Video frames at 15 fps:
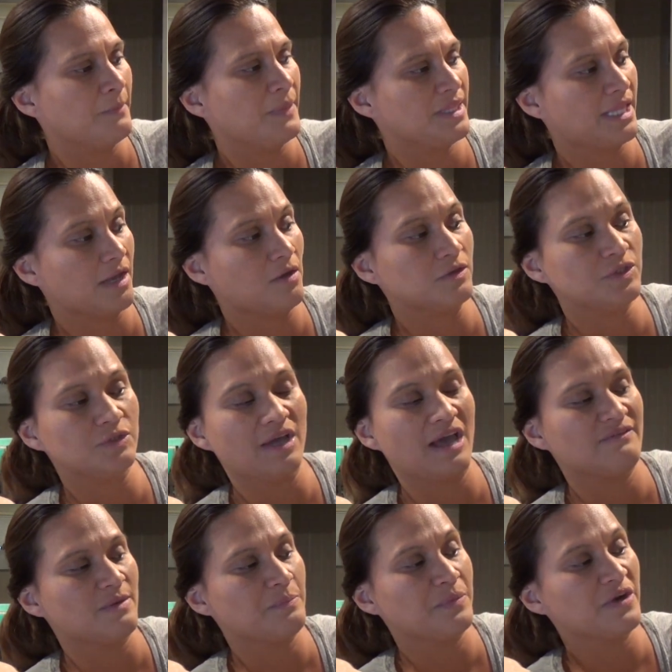But they also
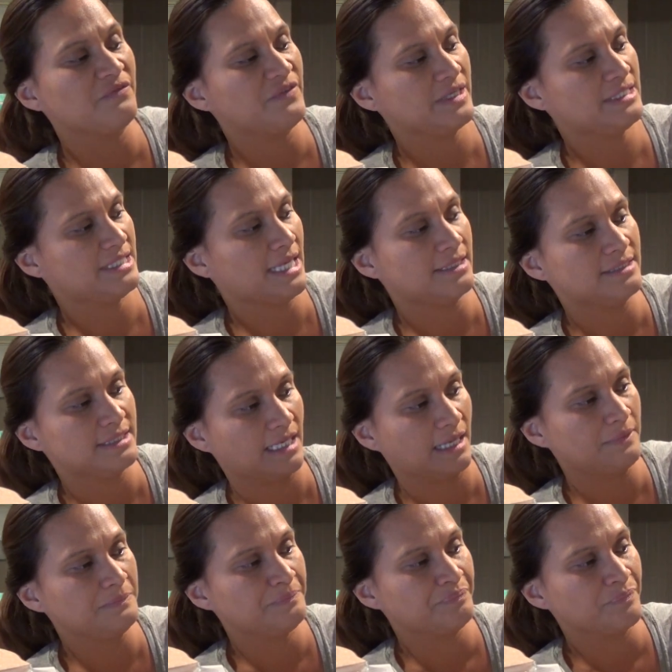have a perfect
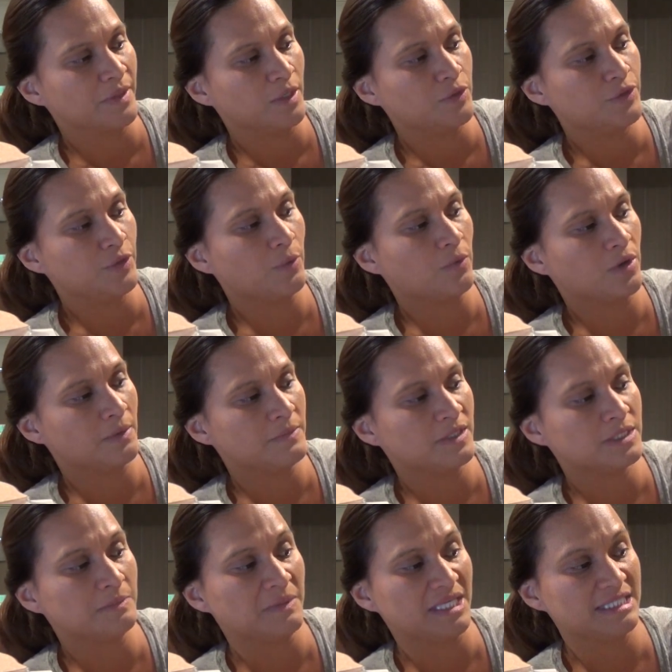Scentsy, 2
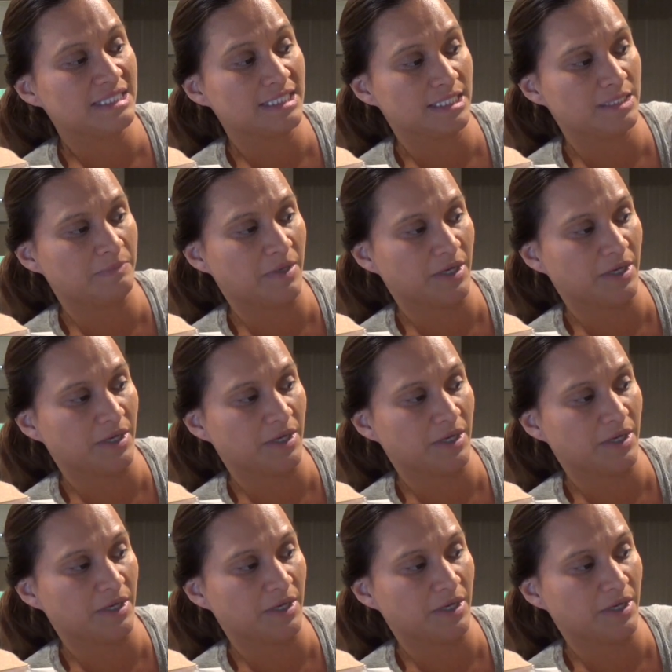warmers plus 6